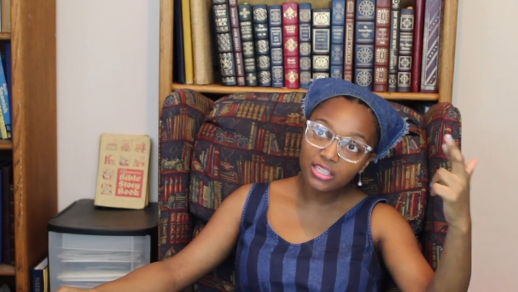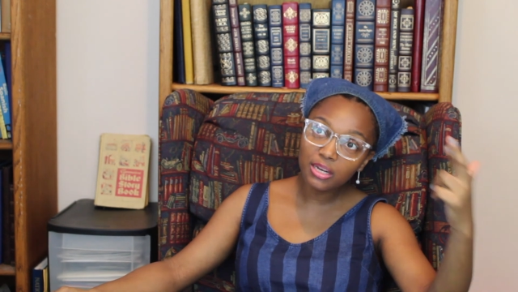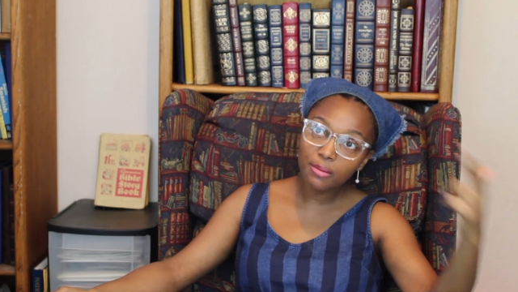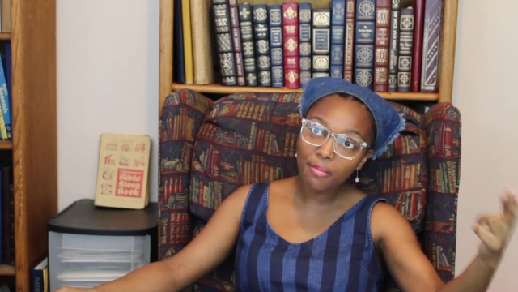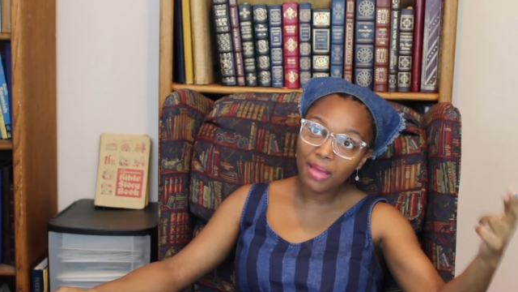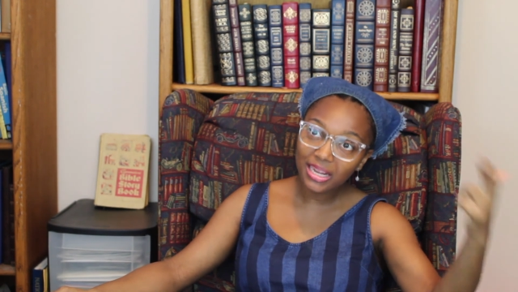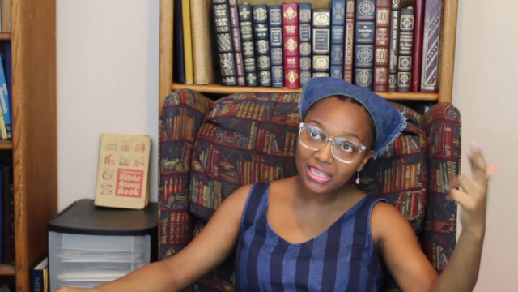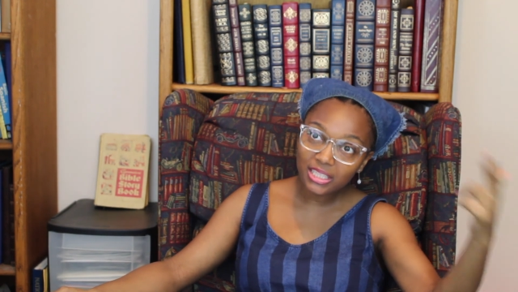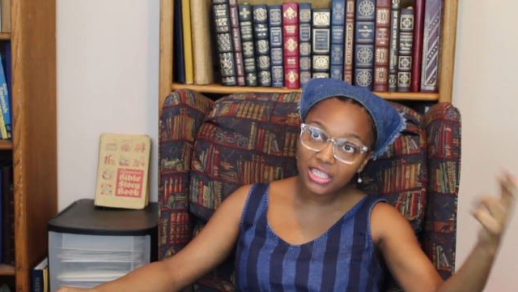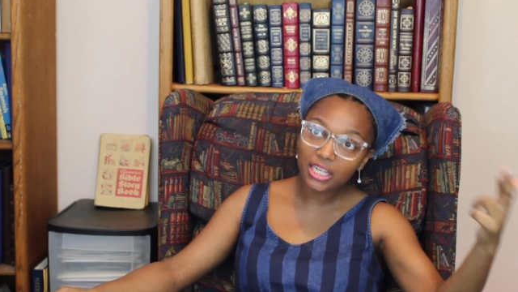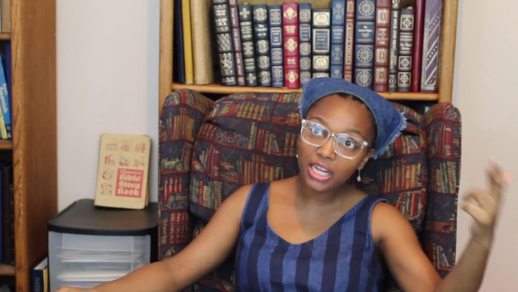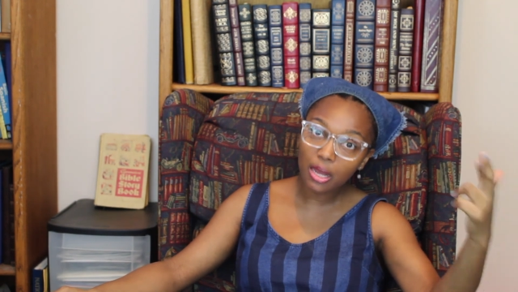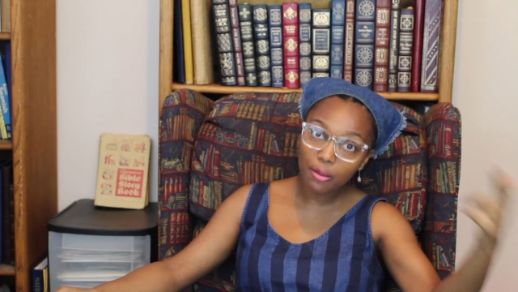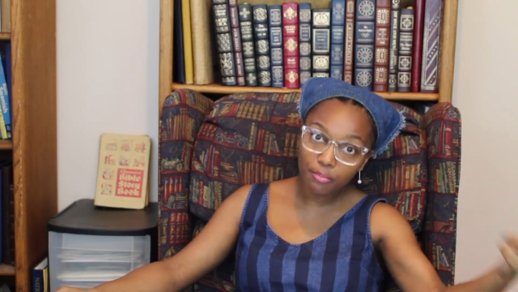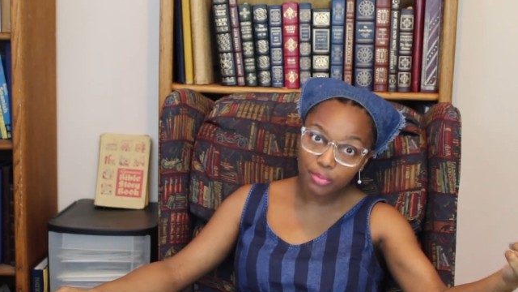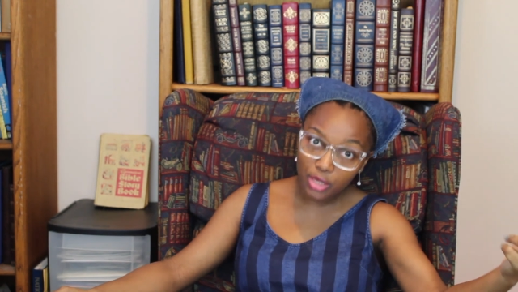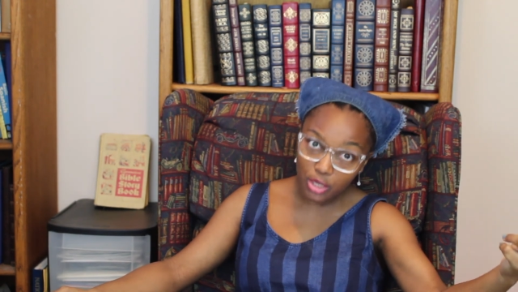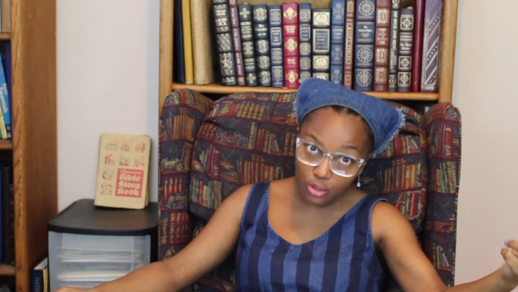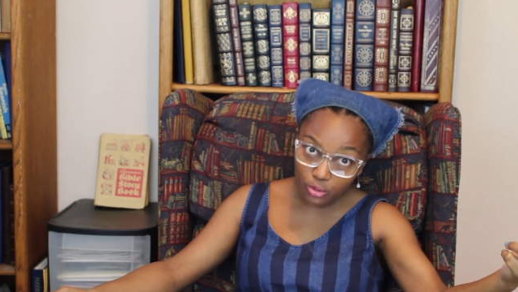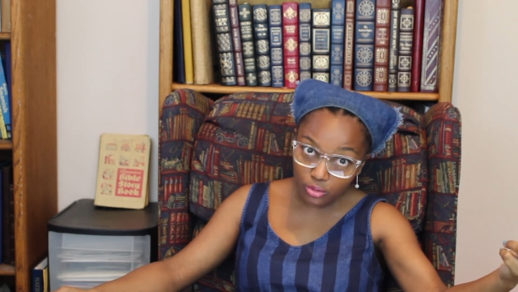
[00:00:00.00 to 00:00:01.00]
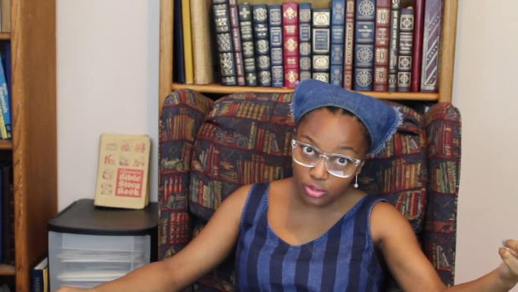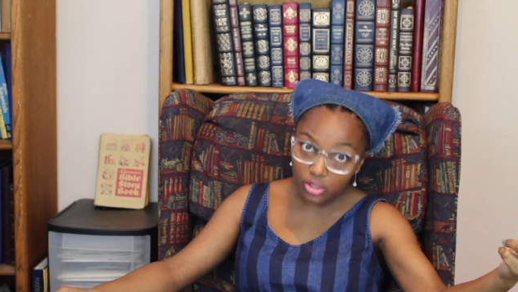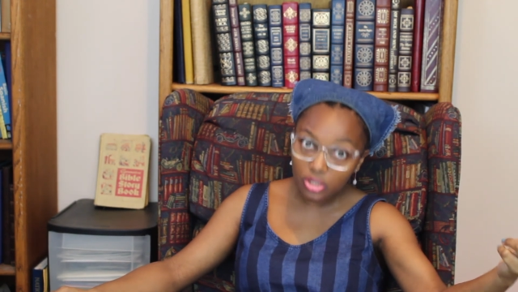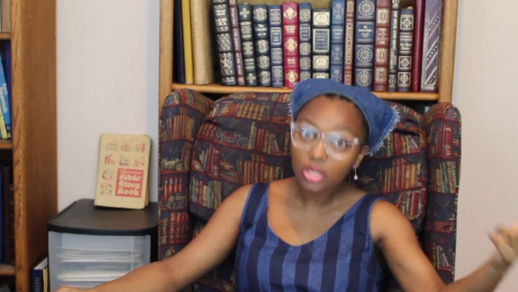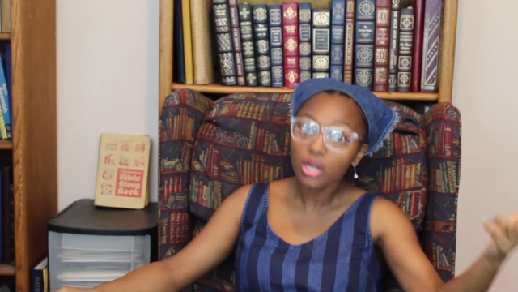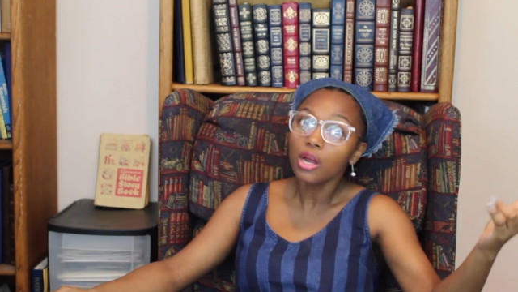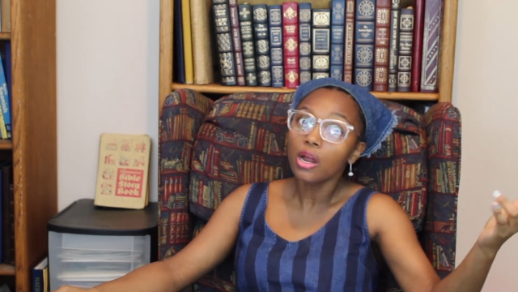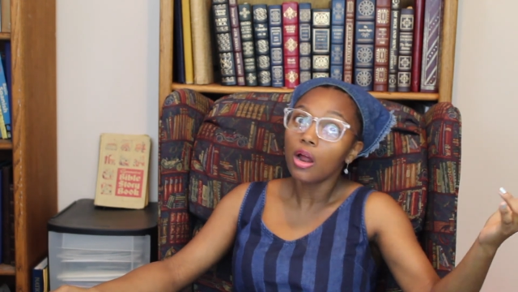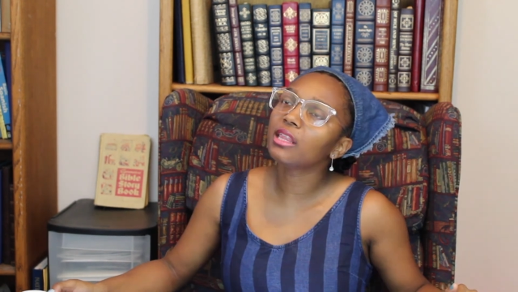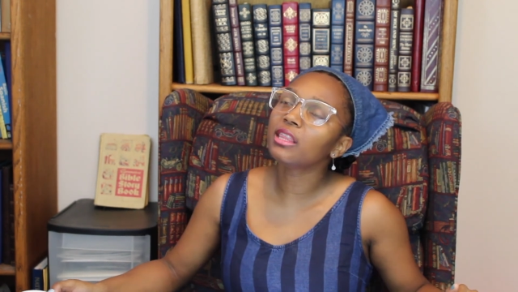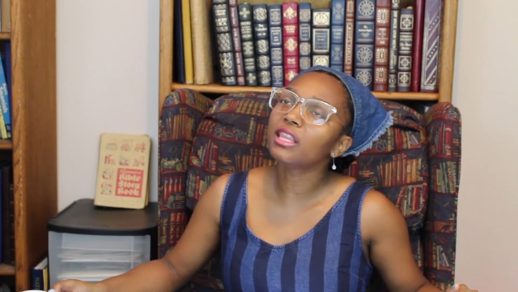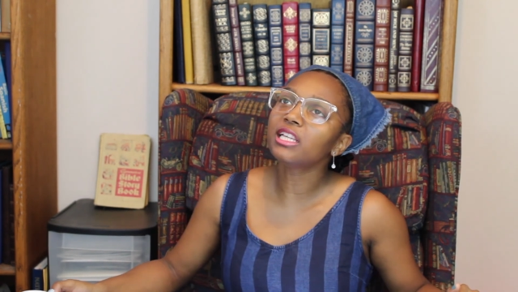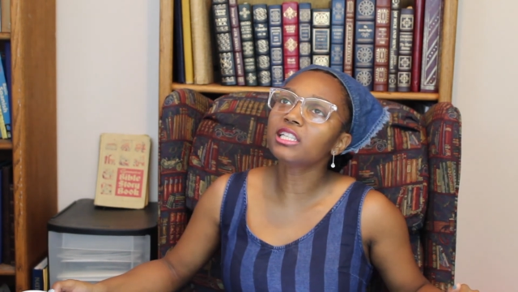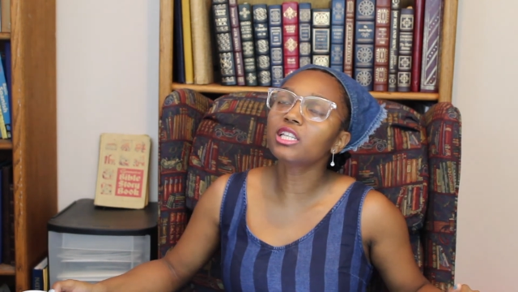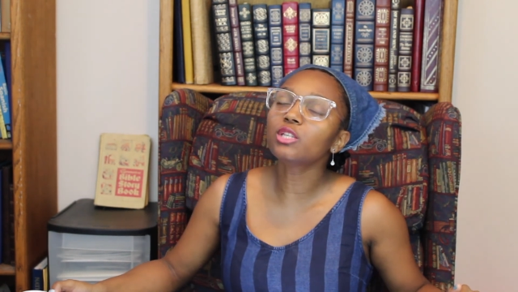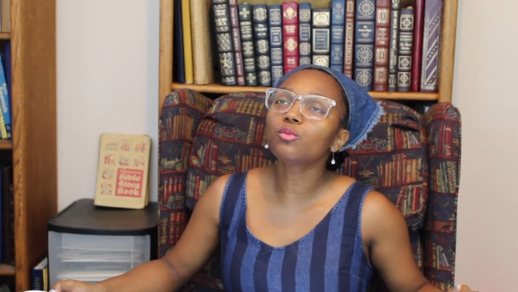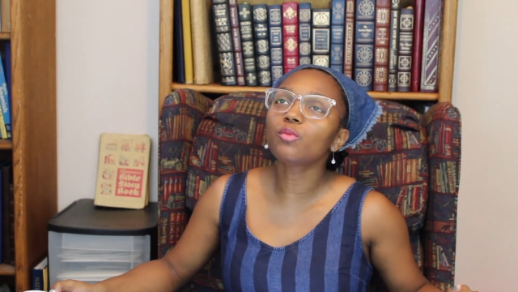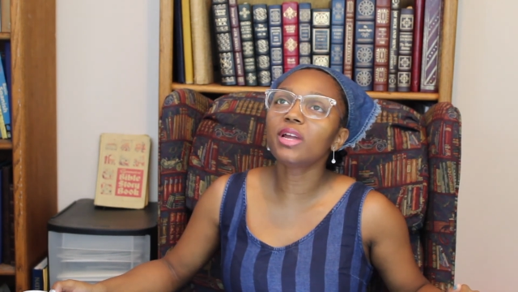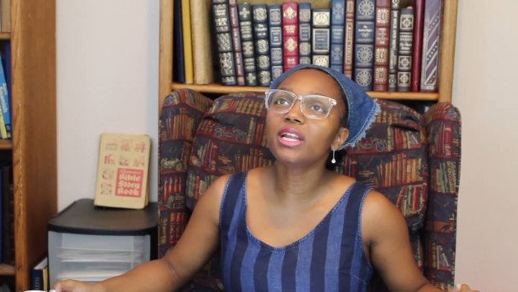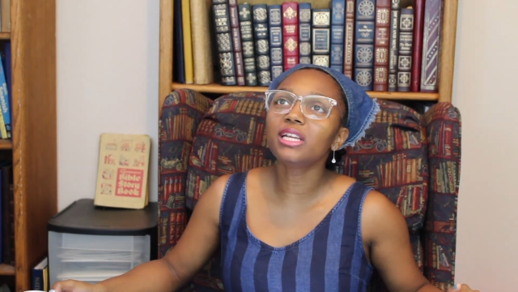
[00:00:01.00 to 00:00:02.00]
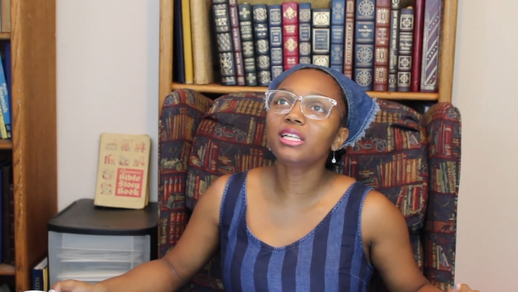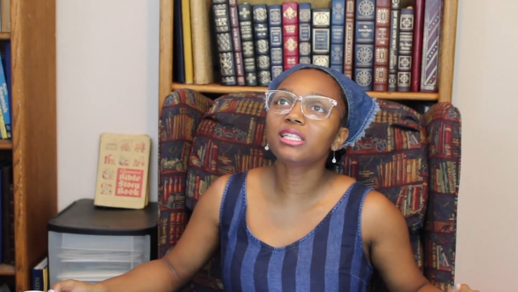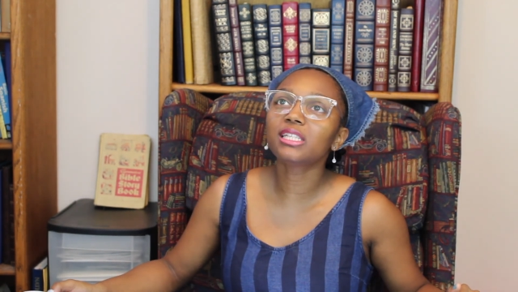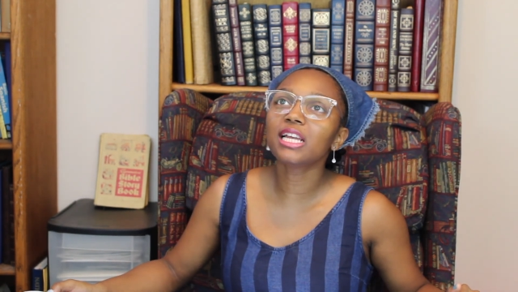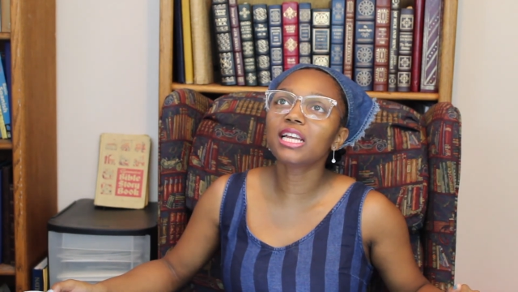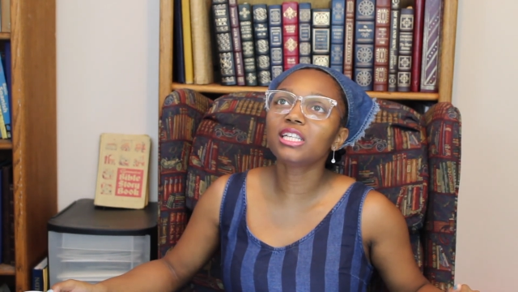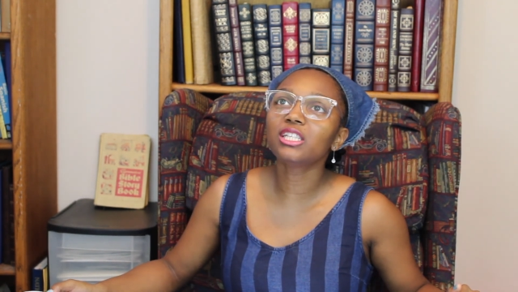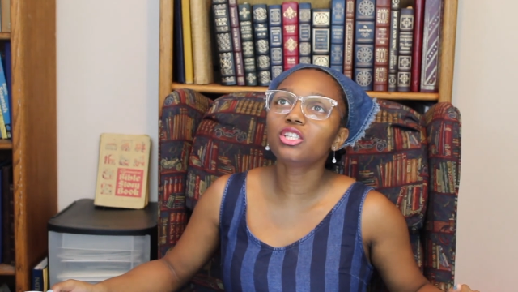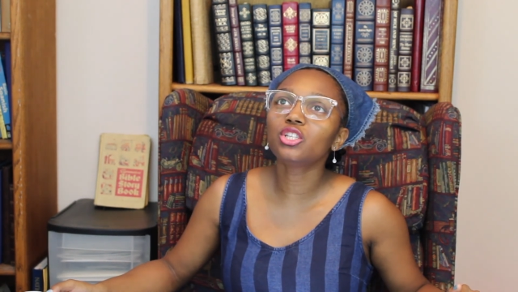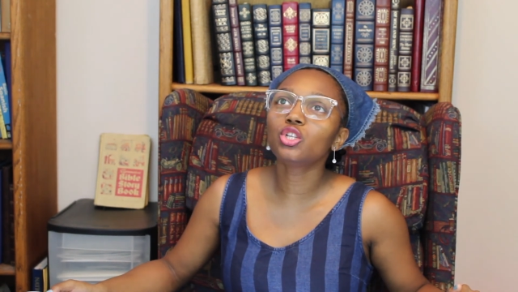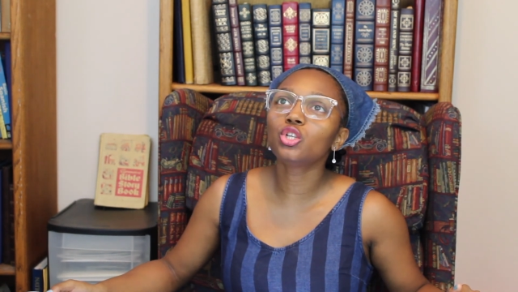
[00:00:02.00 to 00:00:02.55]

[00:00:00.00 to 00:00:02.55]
domestic abuse? This is what he says